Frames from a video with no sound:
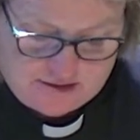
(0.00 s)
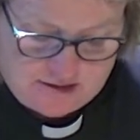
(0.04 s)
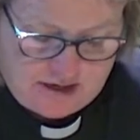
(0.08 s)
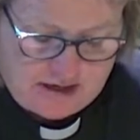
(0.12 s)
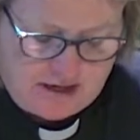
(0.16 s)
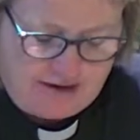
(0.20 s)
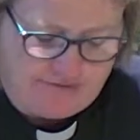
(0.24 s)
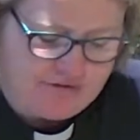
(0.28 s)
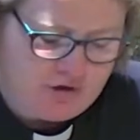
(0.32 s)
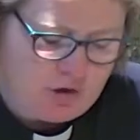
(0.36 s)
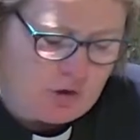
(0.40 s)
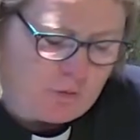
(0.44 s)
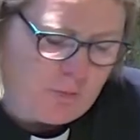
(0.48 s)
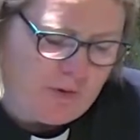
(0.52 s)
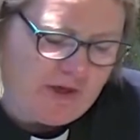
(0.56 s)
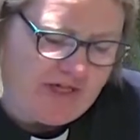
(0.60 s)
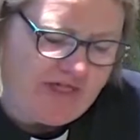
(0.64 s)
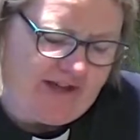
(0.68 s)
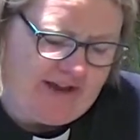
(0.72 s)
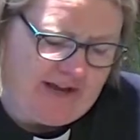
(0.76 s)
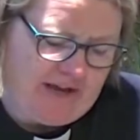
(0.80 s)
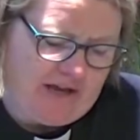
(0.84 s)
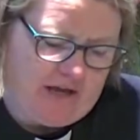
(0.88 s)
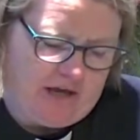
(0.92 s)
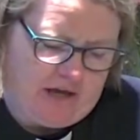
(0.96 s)
Loving God, we
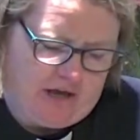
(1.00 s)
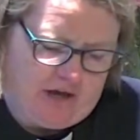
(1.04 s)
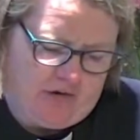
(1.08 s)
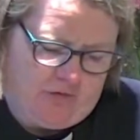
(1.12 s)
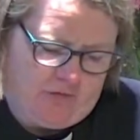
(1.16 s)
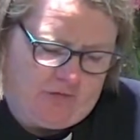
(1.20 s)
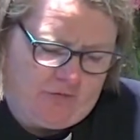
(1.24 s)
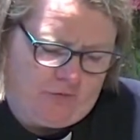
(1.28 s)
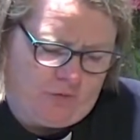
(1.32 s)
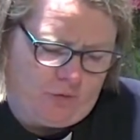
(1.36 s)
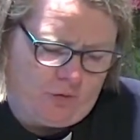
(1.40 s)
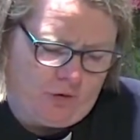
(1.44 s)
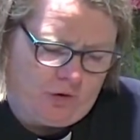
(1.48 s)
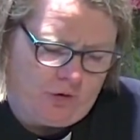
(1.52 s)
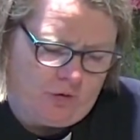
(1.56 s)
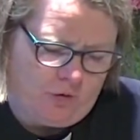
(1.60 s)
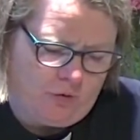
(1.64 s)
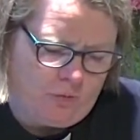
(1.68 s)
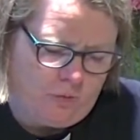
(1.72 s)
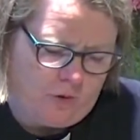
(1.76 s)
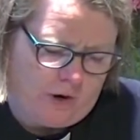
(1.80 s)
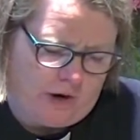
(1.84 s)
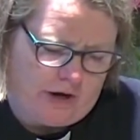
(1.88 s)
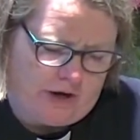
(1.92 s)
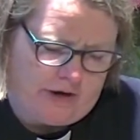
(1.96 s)
thank you for your
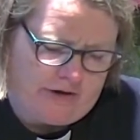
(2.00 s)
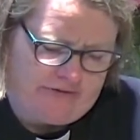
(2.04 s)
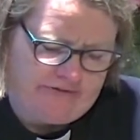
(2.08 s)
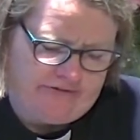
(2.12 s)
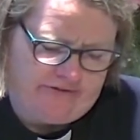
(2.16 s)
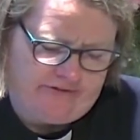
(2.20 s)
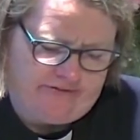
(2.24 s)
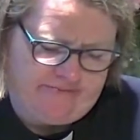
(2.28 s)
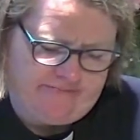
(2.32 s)
word.